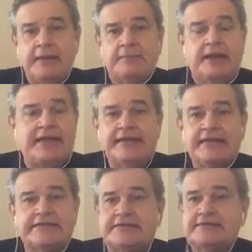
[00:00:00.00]
But I think
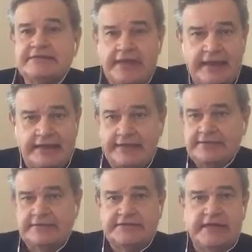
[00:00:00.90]
it's insane.
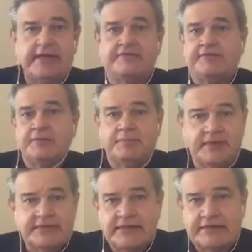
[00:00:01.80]
It's insane for the
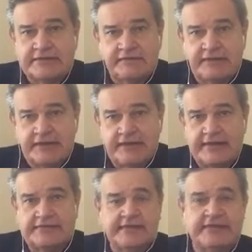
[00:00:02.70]
president of the
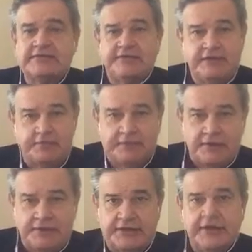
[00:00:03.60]
United States of either
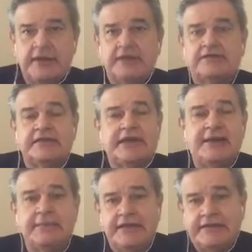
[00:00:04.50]
party to
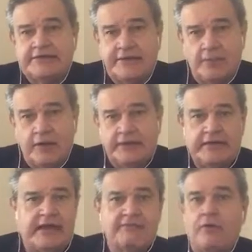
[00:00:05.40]
nominate someone
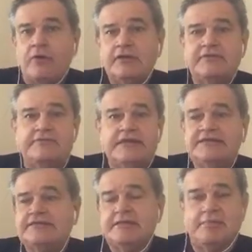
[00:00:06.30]
and have all of
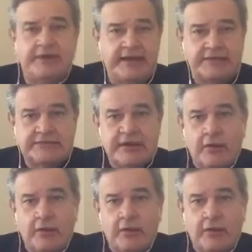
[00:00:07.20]
these debates,